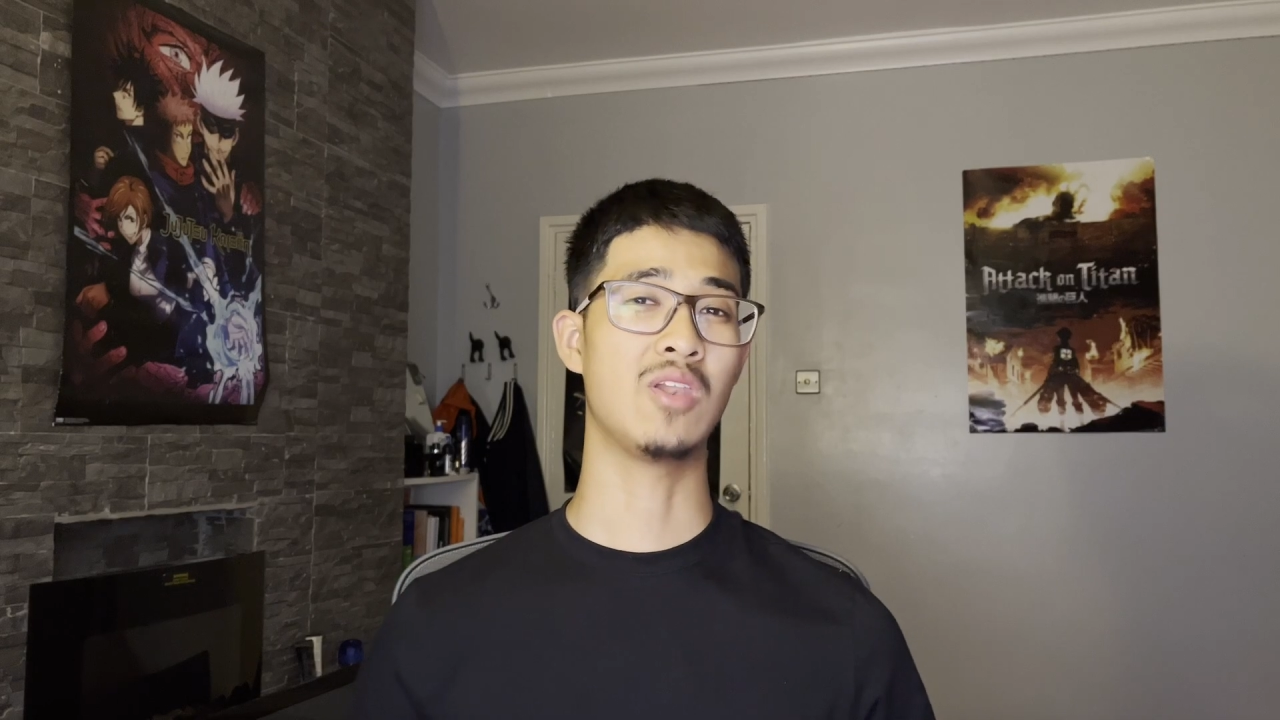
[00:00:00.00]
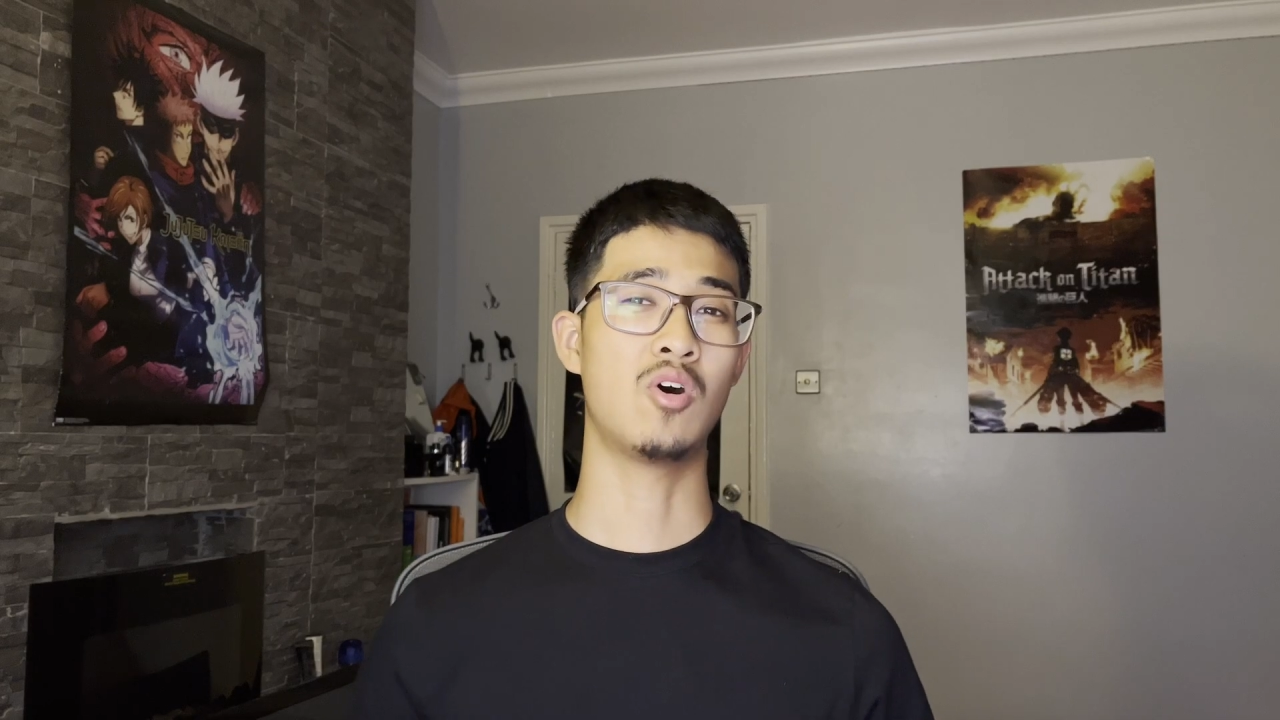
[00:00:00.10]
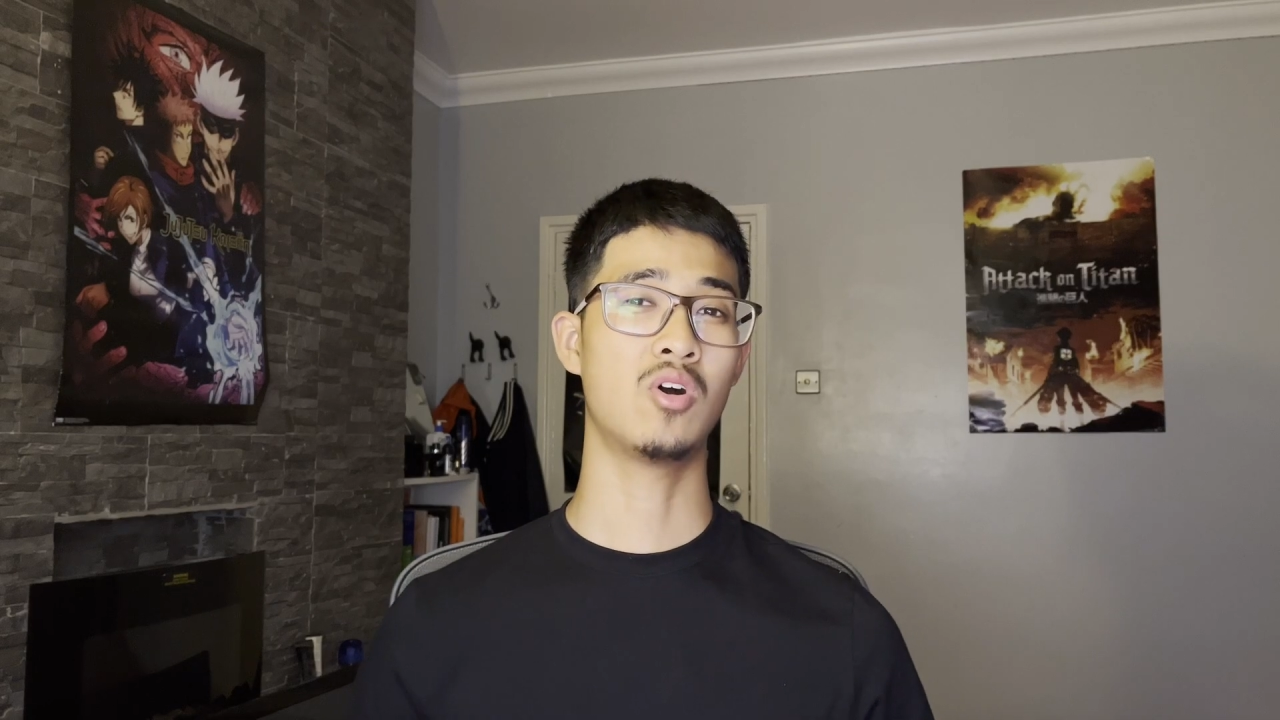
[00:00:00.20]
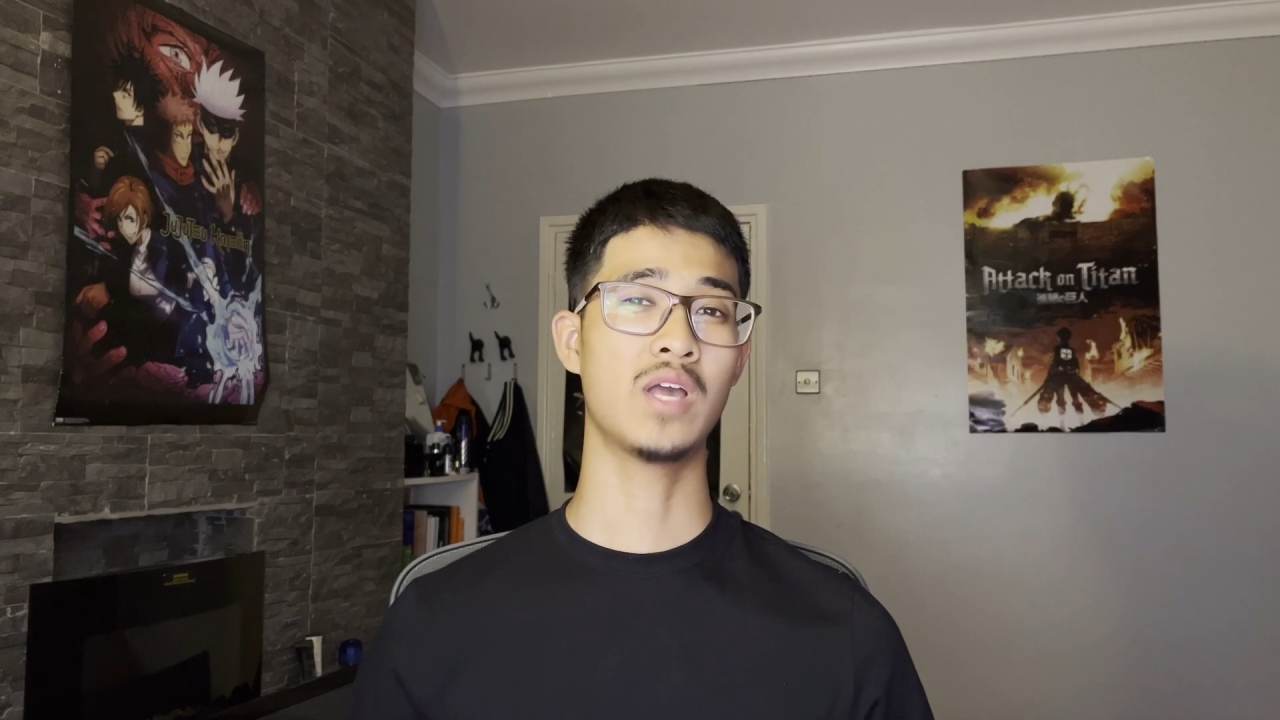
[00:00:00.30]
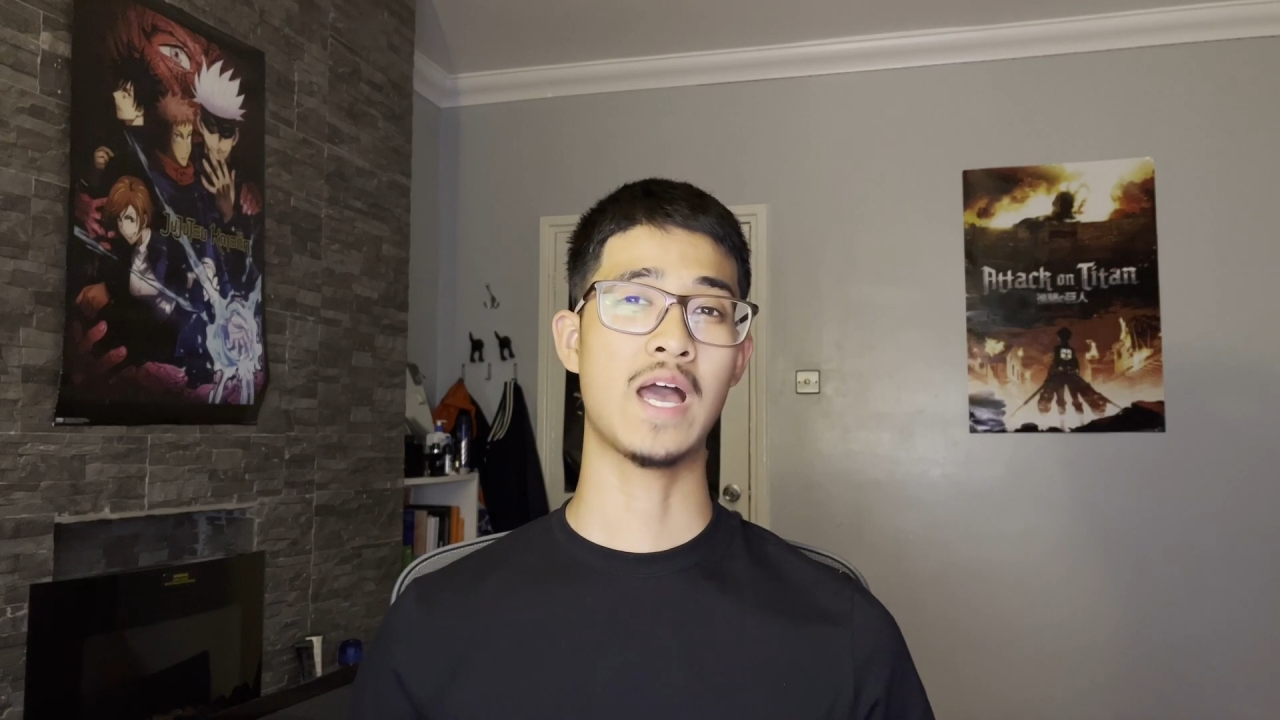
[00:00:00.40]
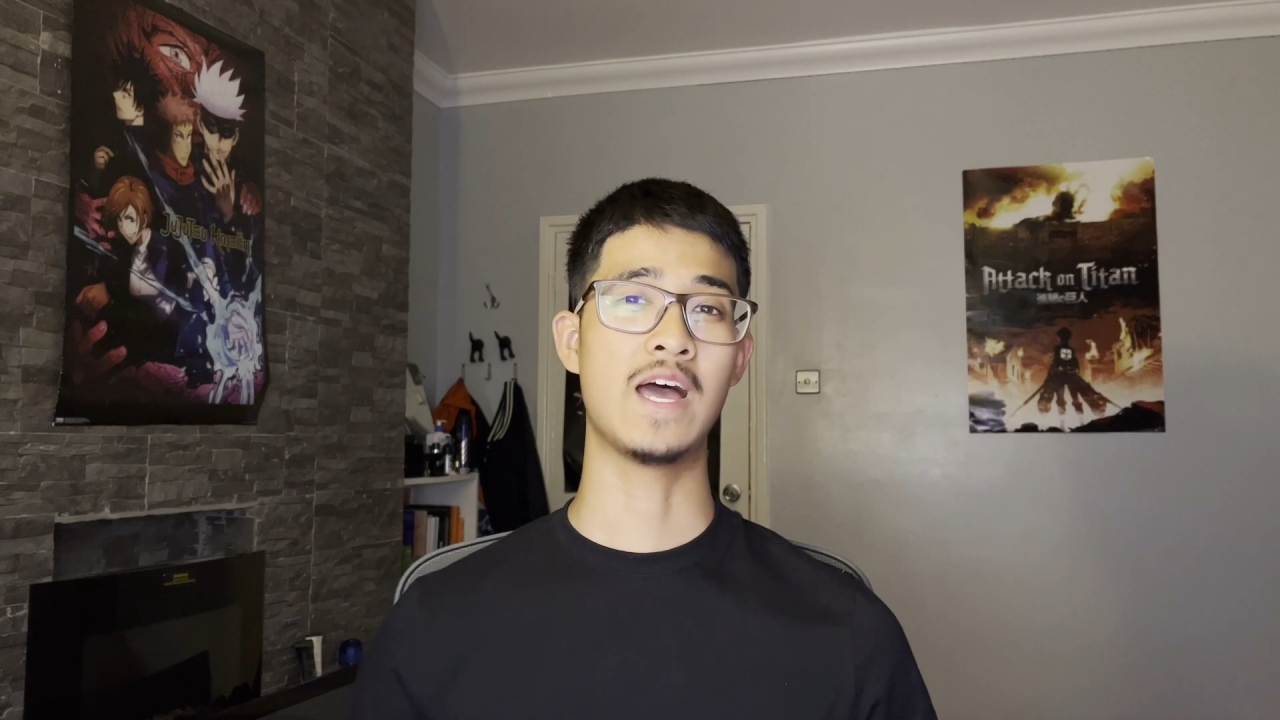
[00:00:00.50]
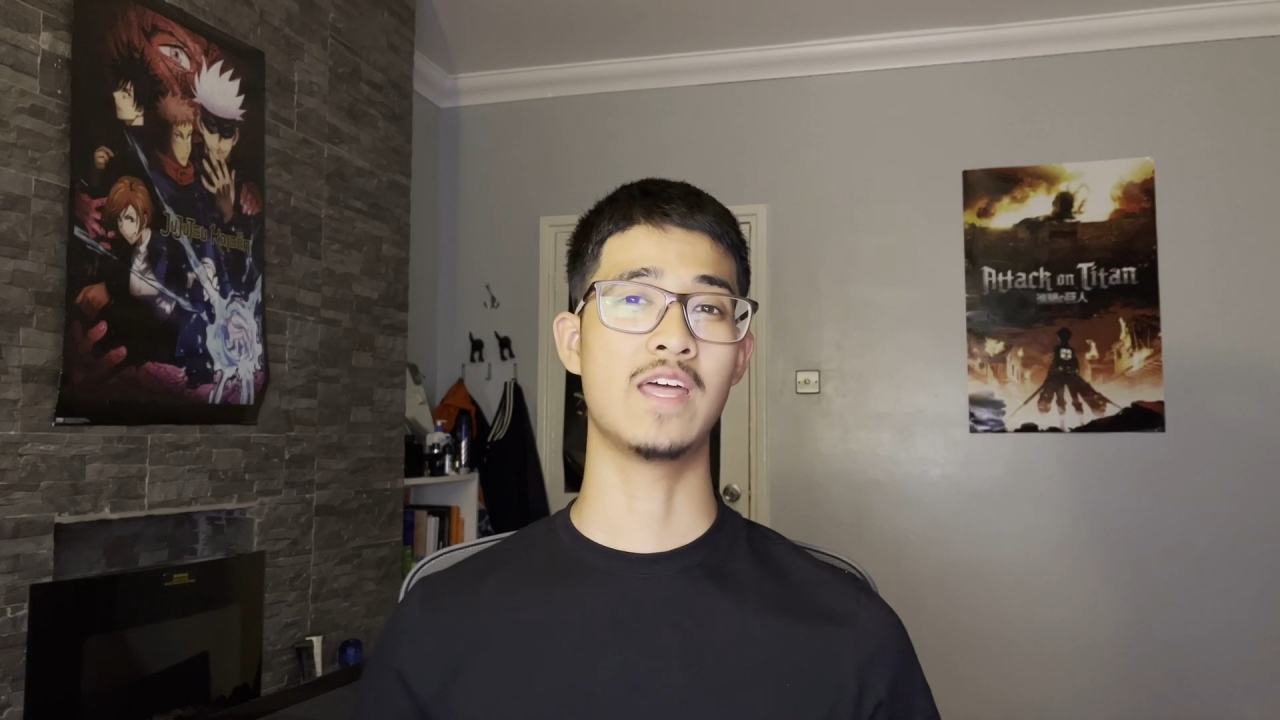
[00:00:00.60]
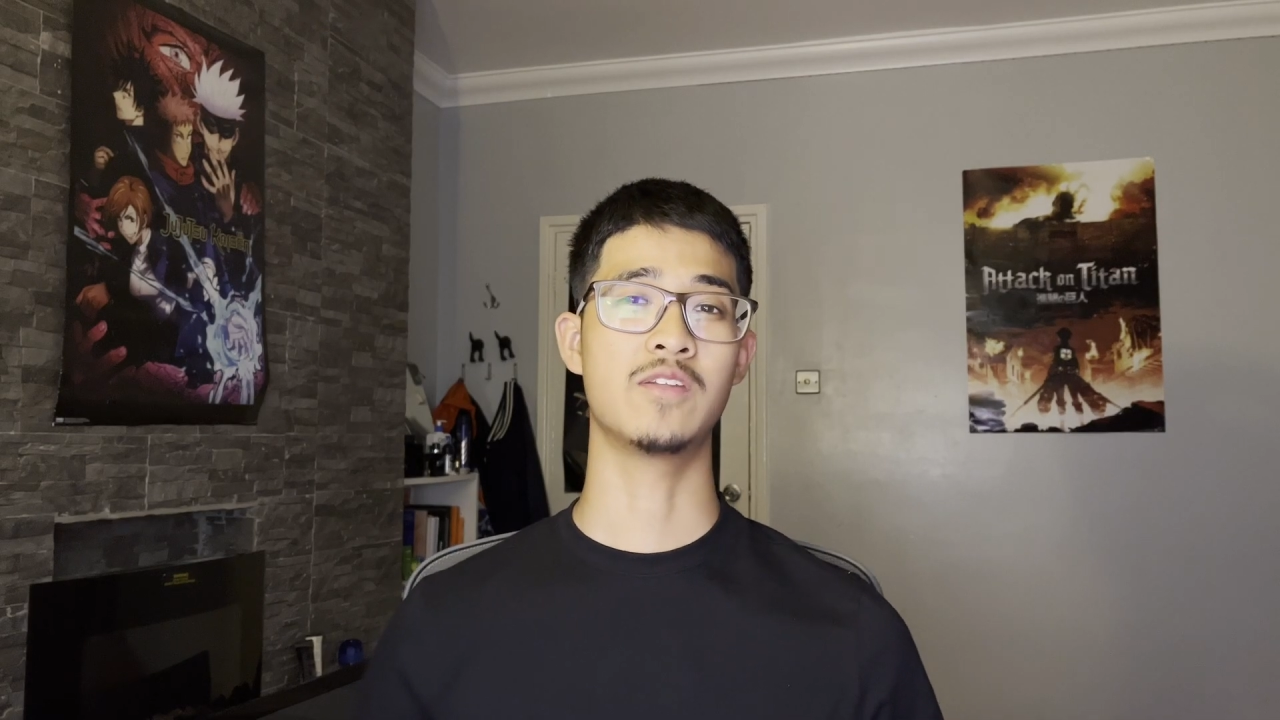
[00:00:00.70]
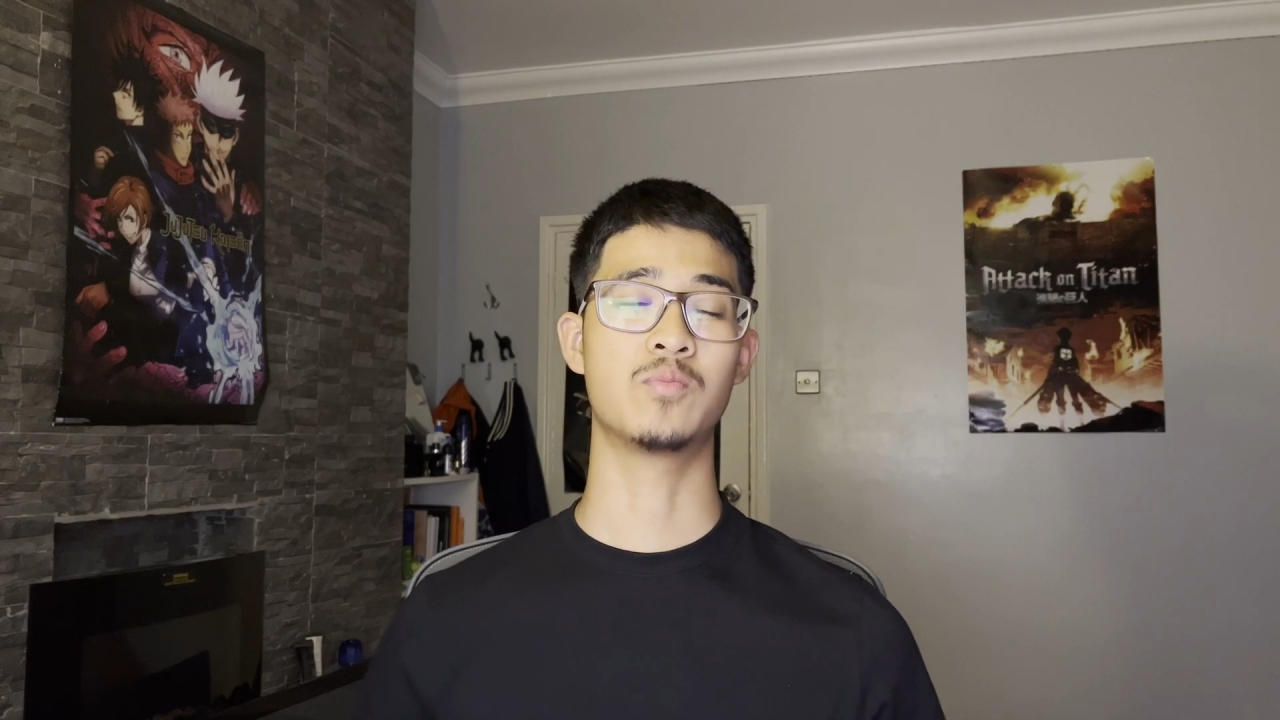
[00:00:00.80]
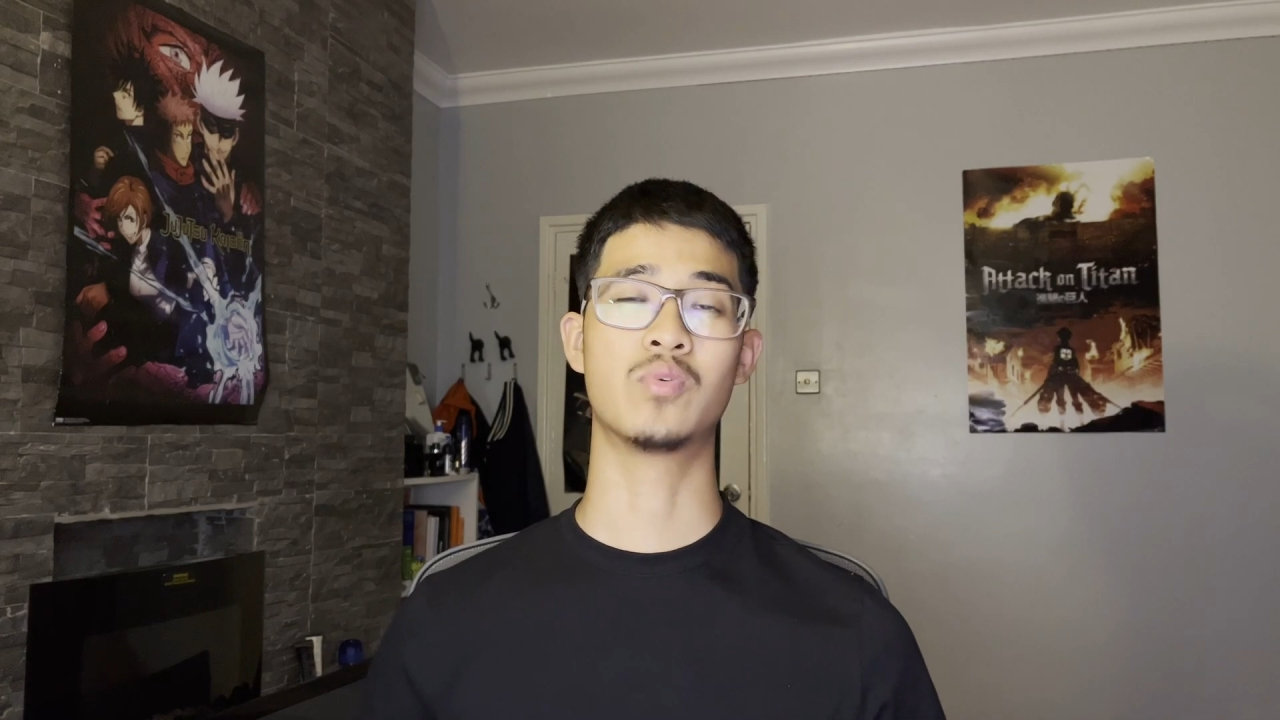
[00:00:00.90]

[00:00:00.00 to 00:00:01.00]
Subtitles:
long and